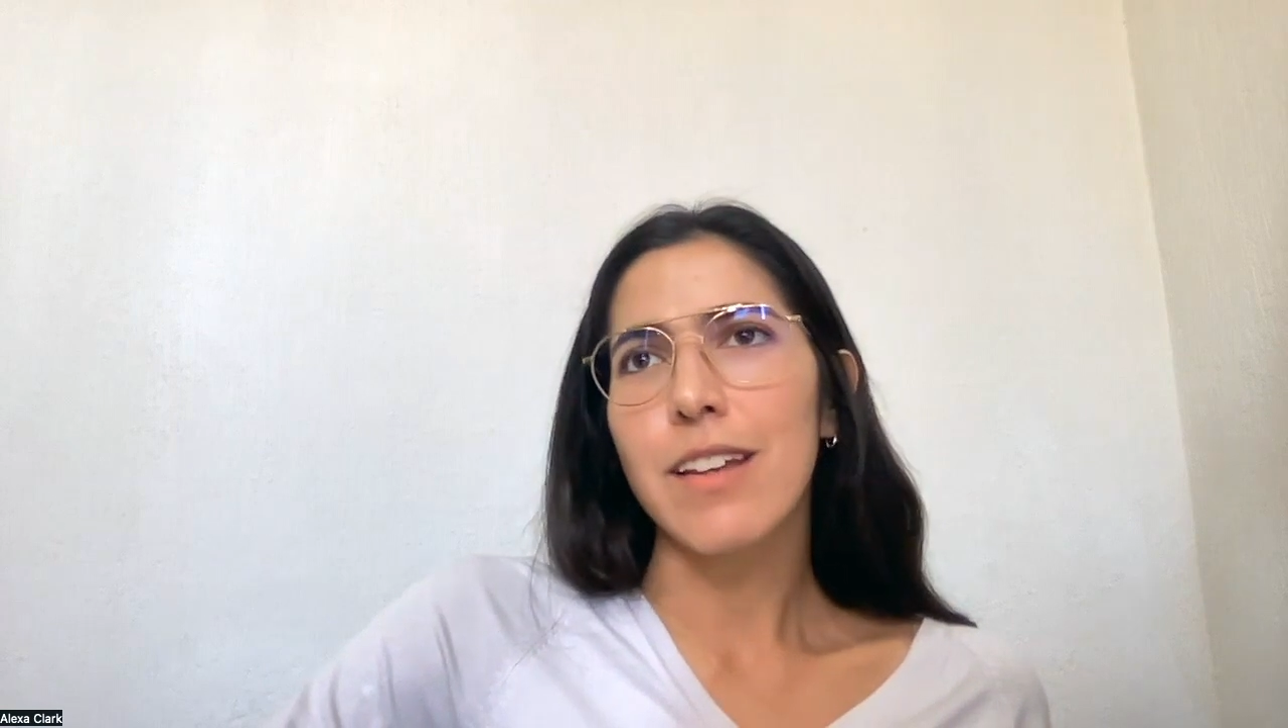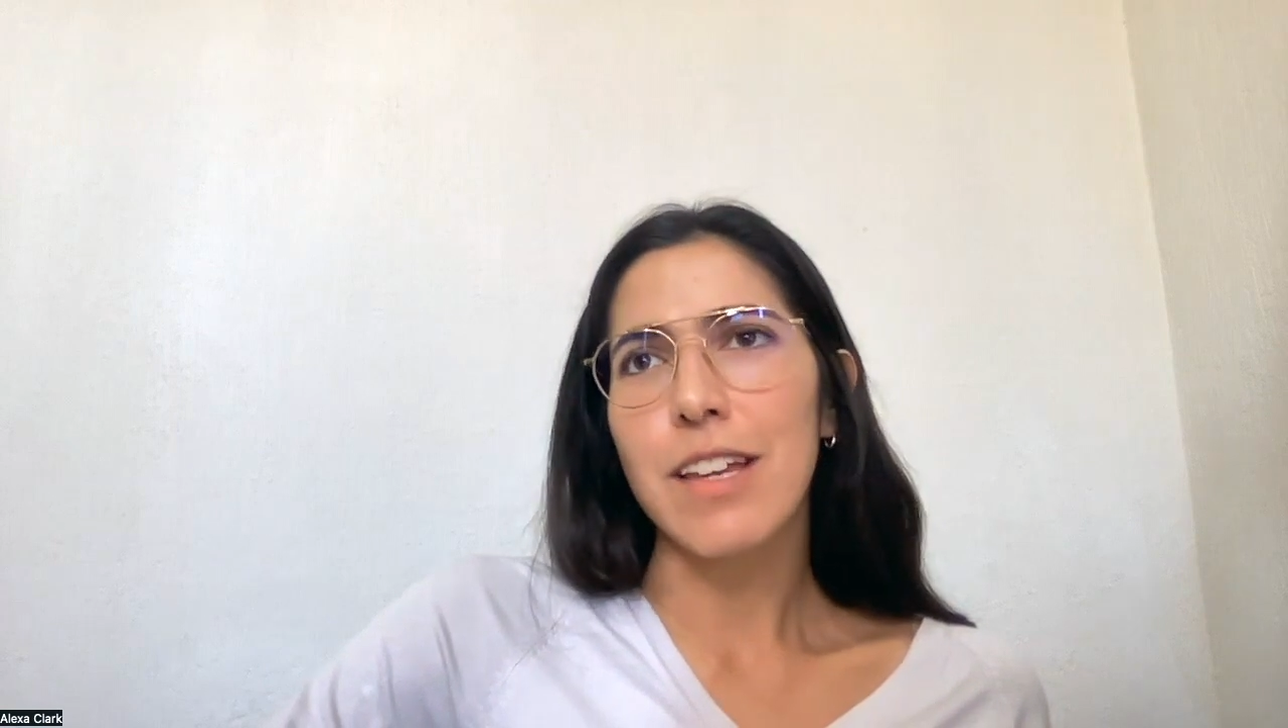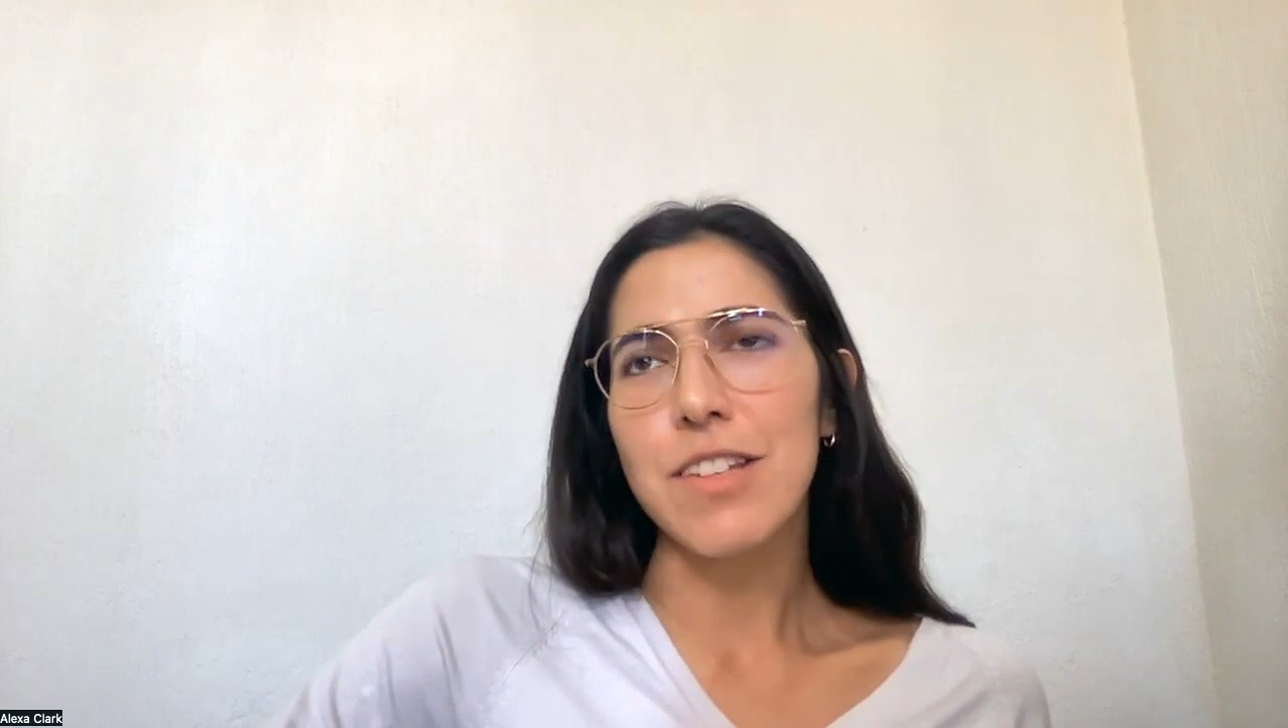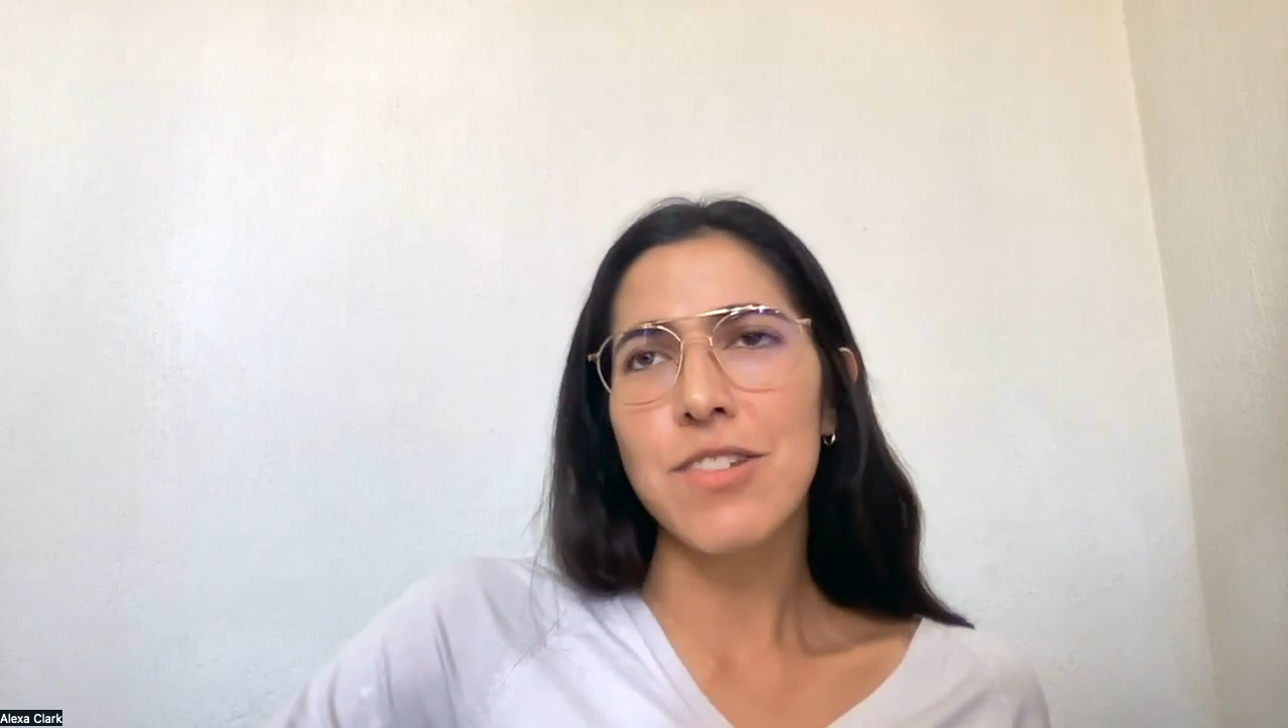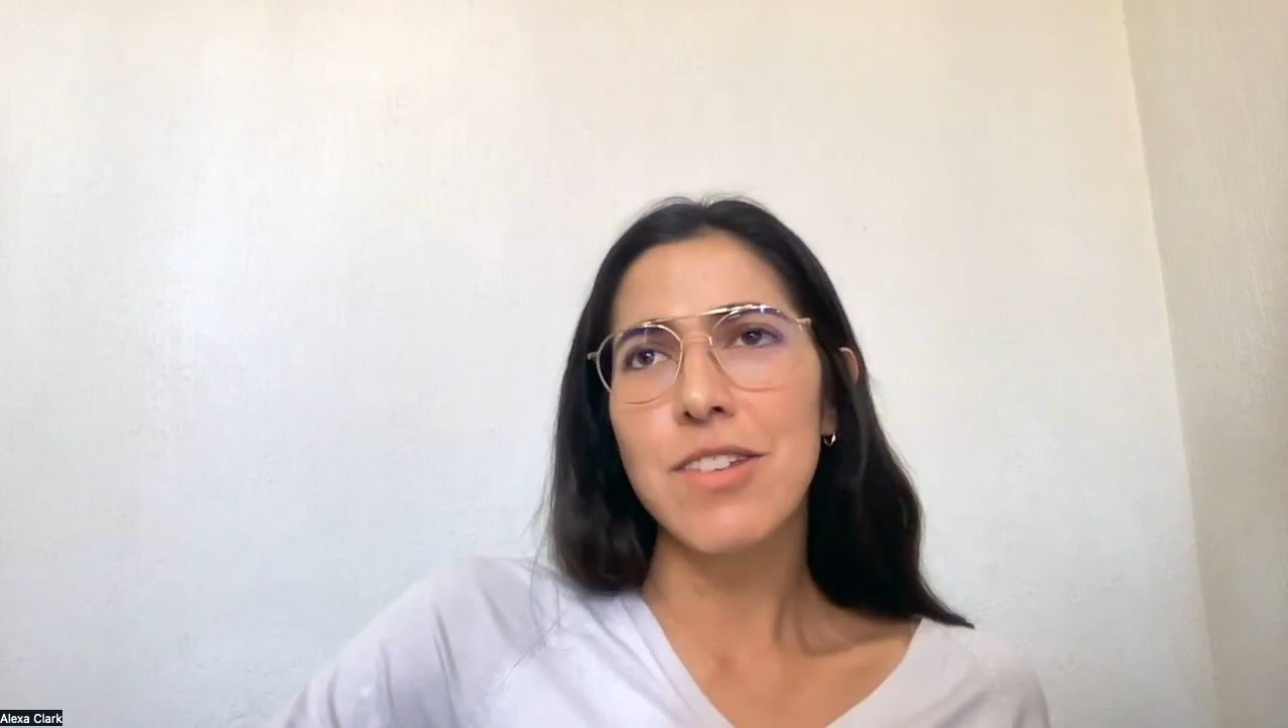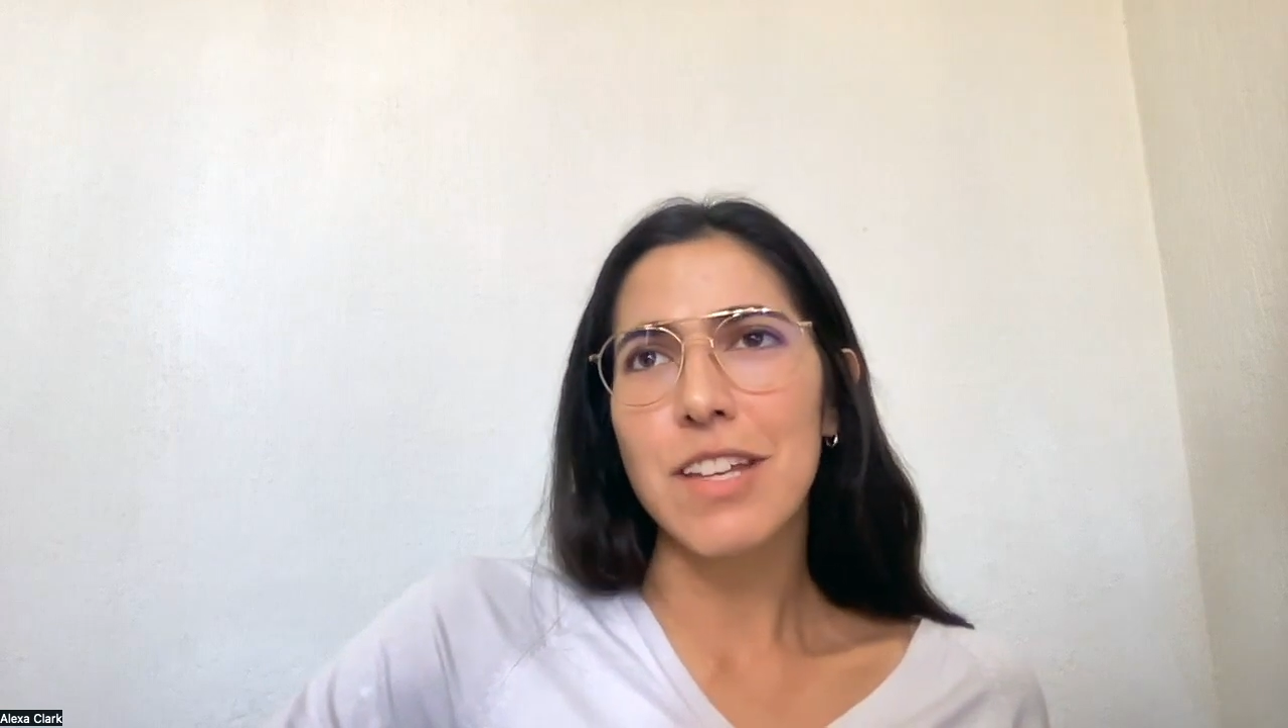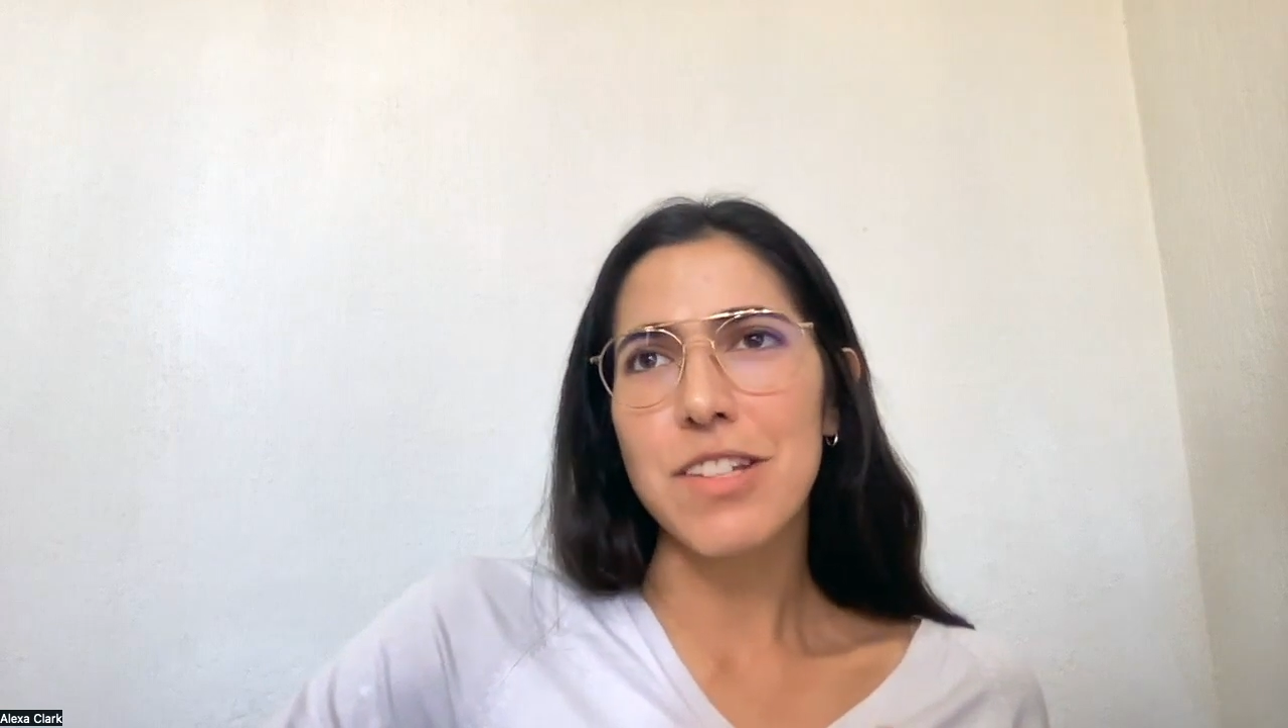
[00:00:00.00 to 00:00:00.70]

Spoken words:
it's